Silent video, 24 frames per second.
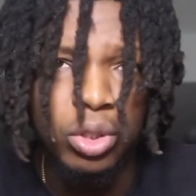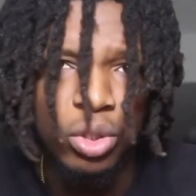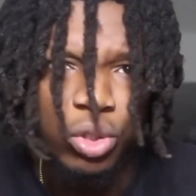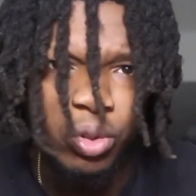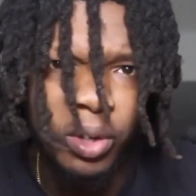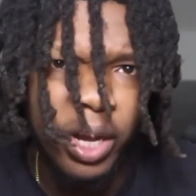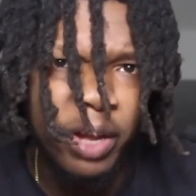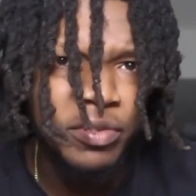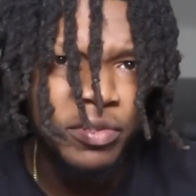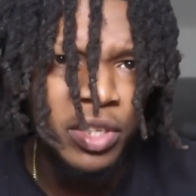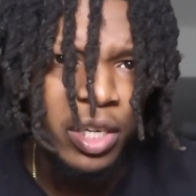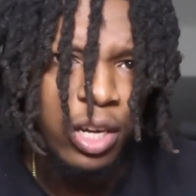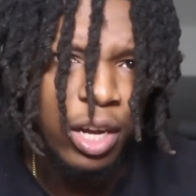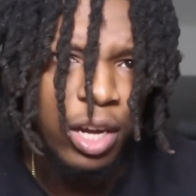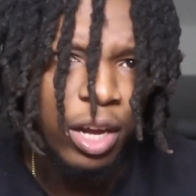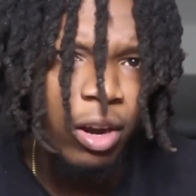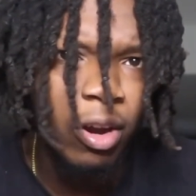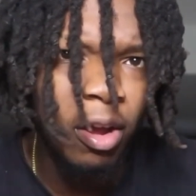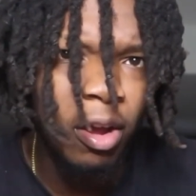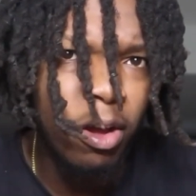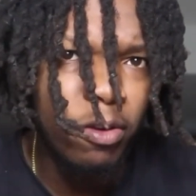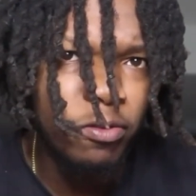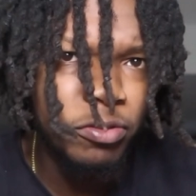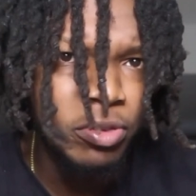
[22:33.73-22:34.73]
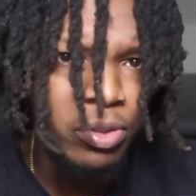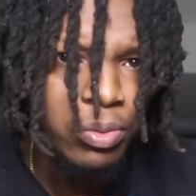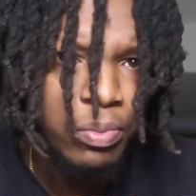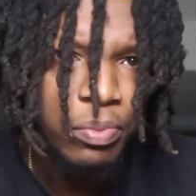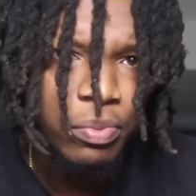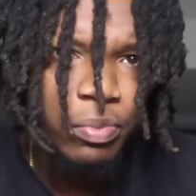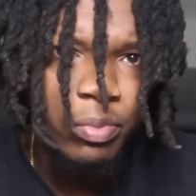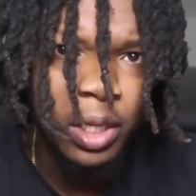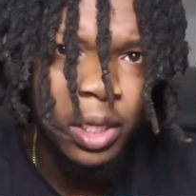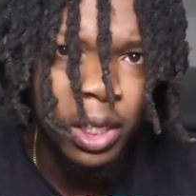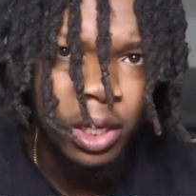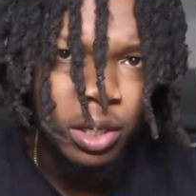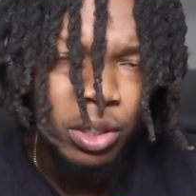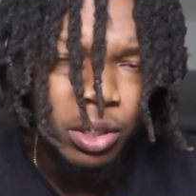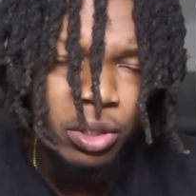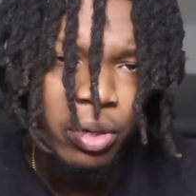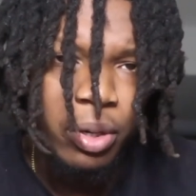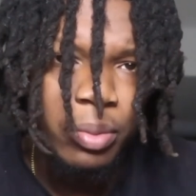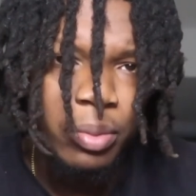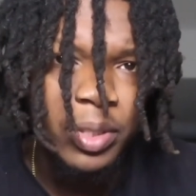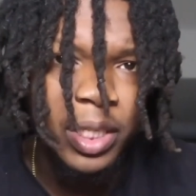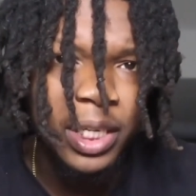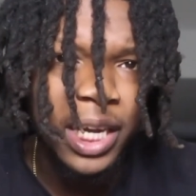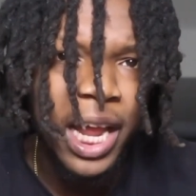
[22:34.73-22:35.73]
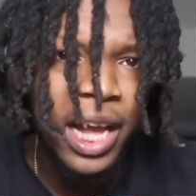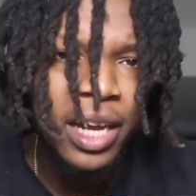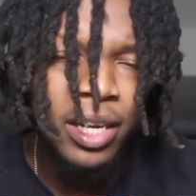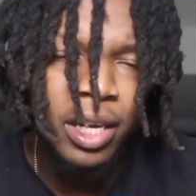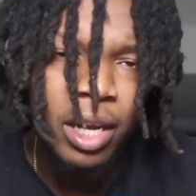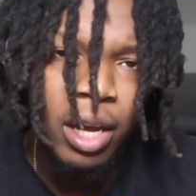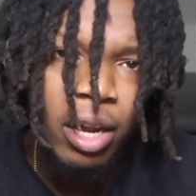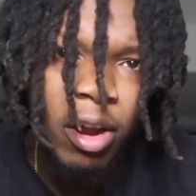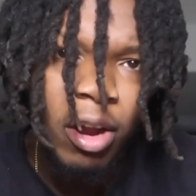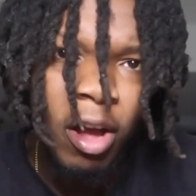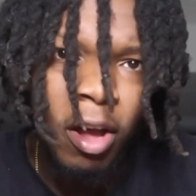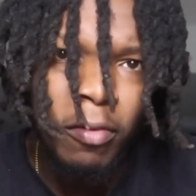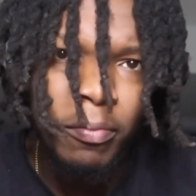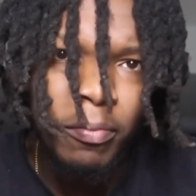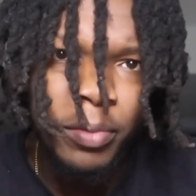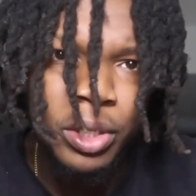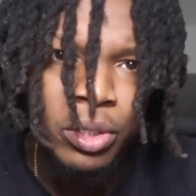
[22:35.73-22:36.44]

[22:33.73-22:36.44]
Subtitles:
Do you have to cut off some, you know what I'm saying, not cut off,